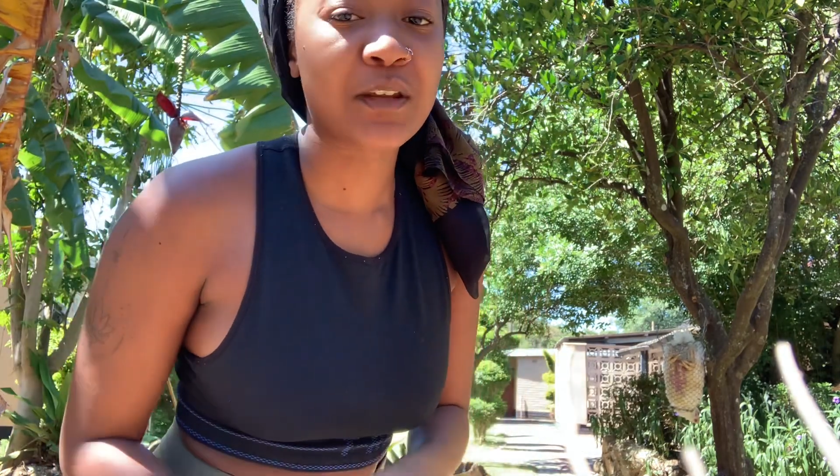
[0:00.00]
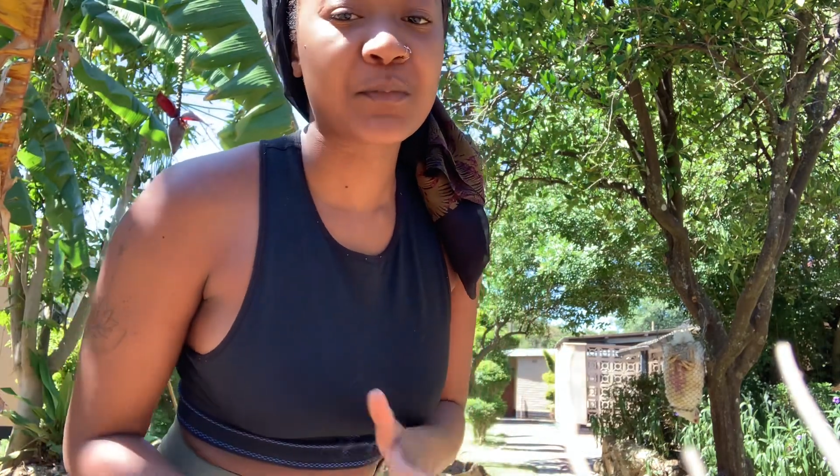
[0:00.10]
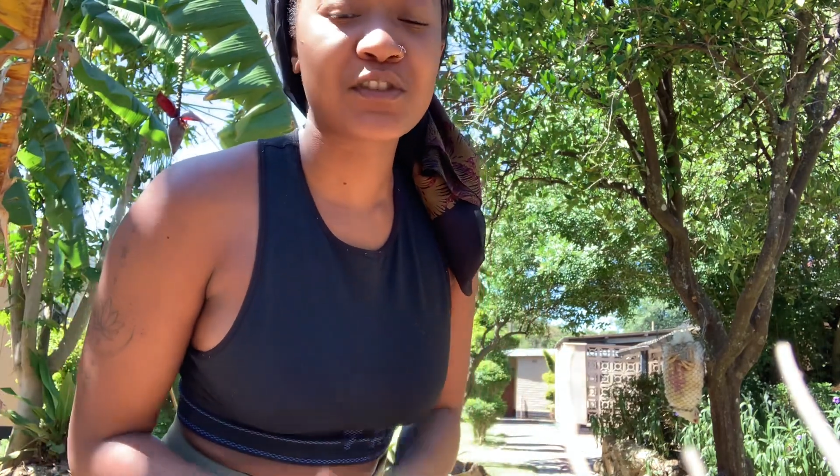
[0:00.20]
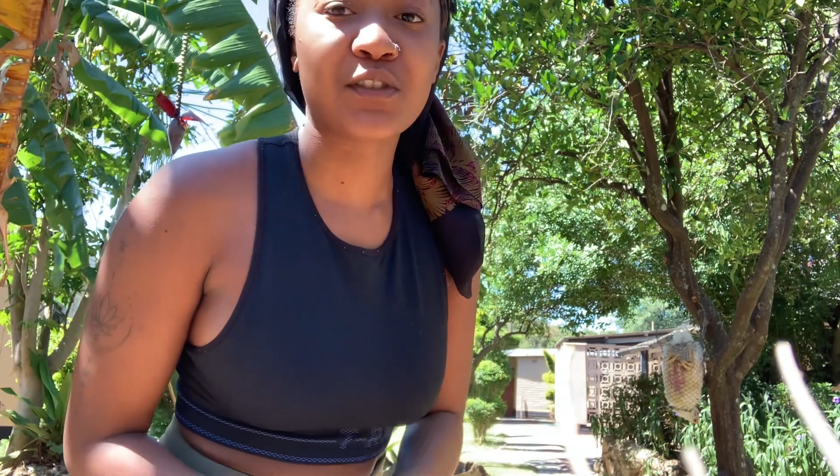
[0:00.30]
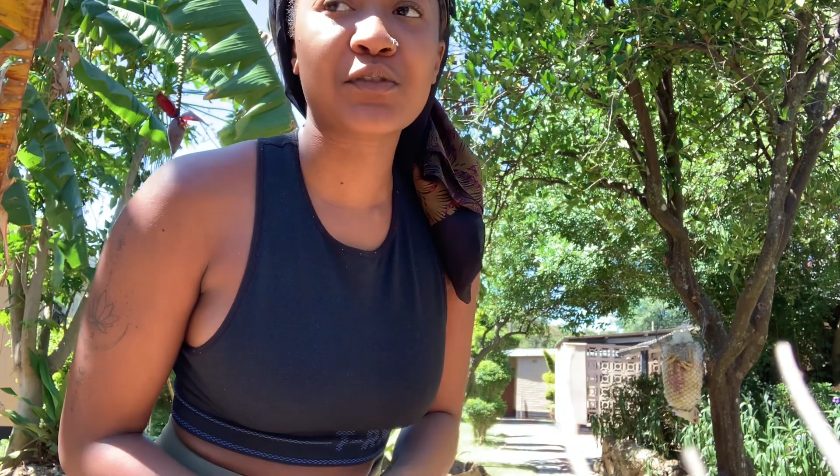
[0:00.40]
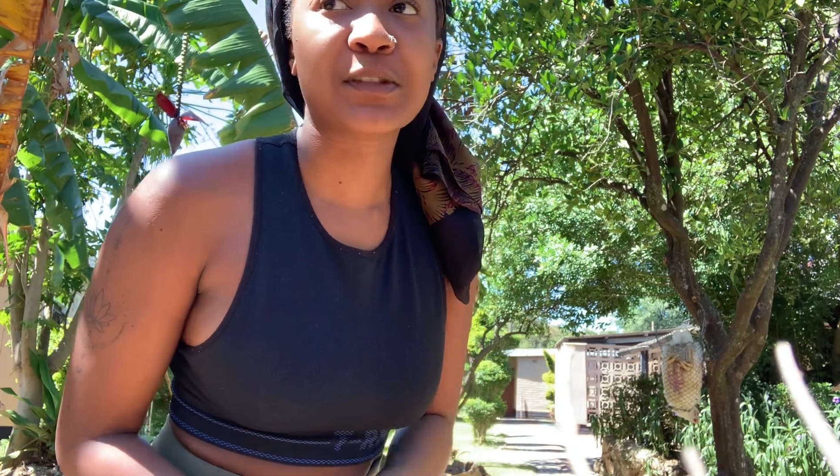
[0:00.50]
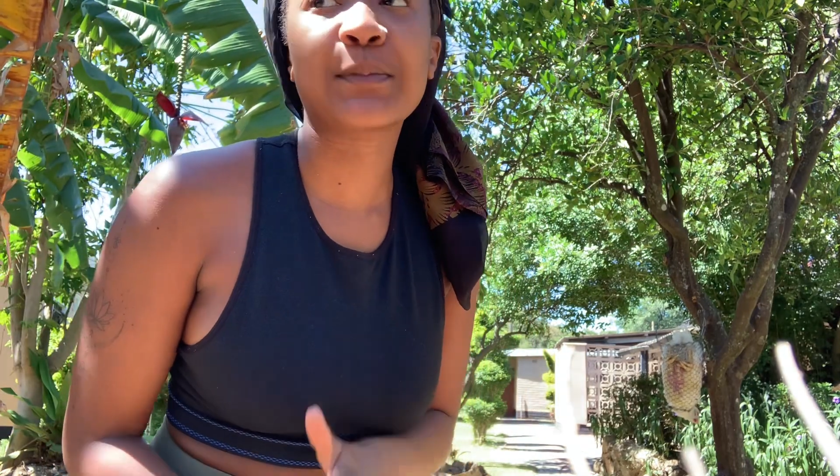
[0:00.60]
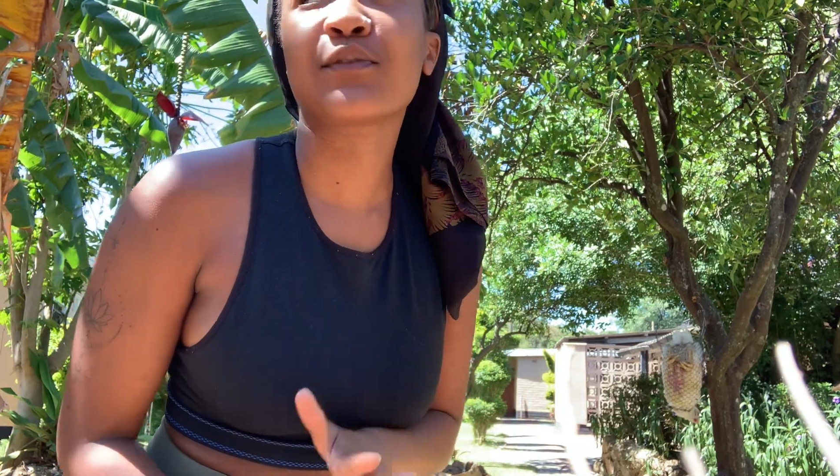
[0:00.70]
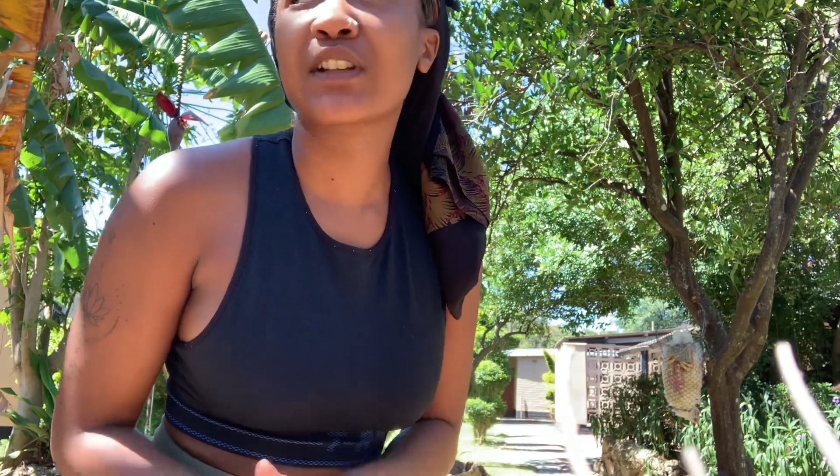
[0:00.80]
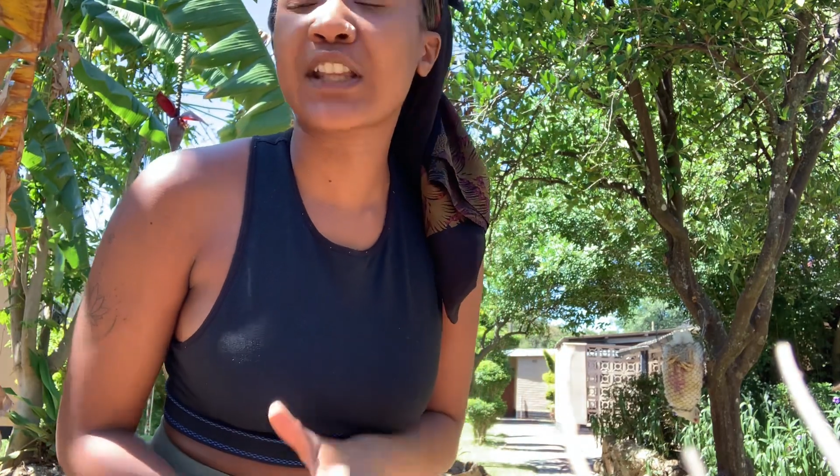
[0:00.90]
was going to be
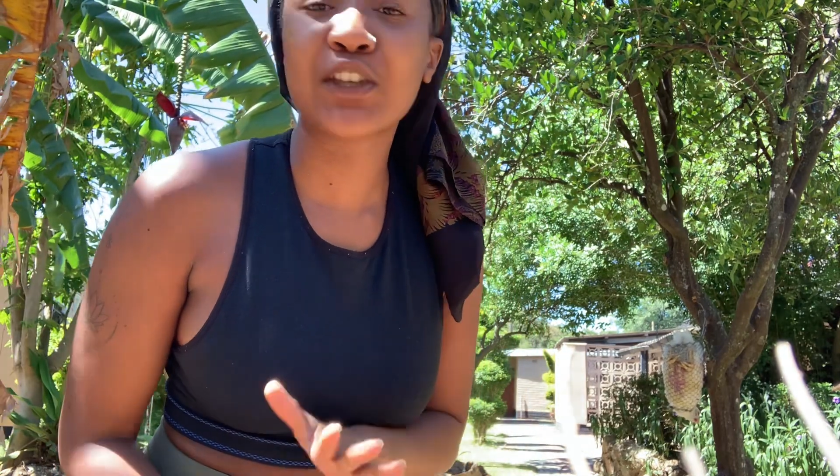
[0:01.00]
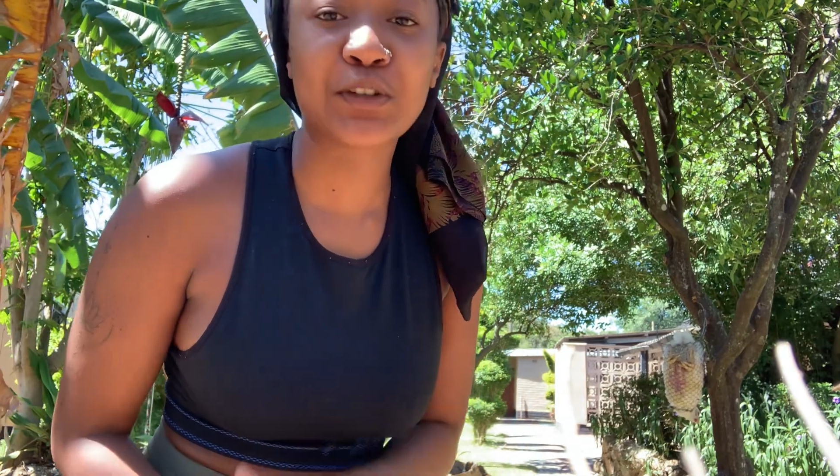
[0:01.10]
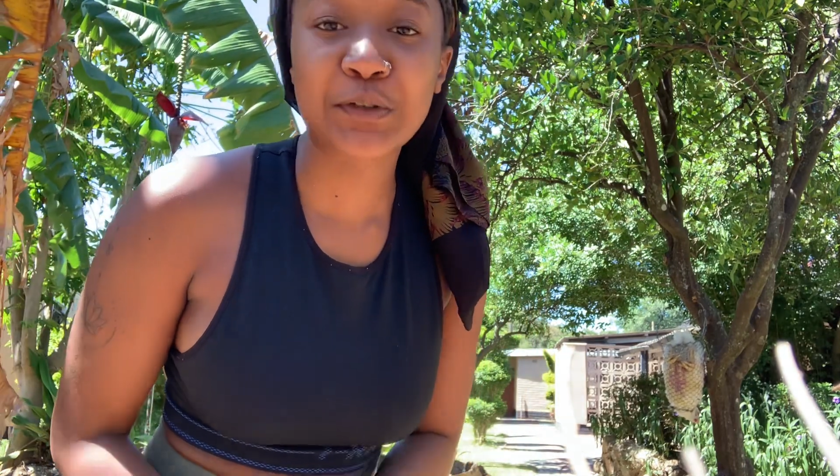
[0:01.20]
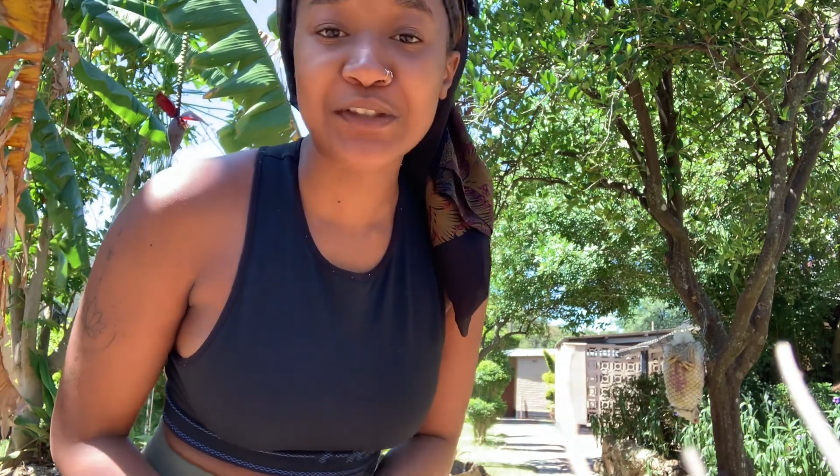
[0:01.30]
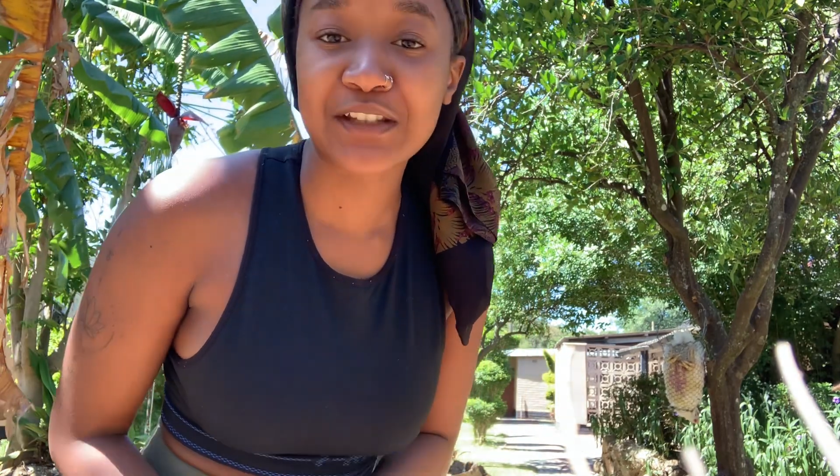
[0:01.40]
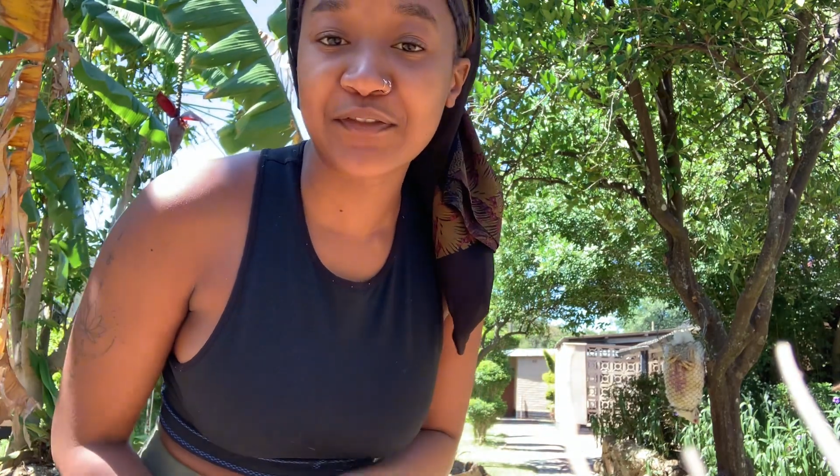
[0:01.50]
really cute and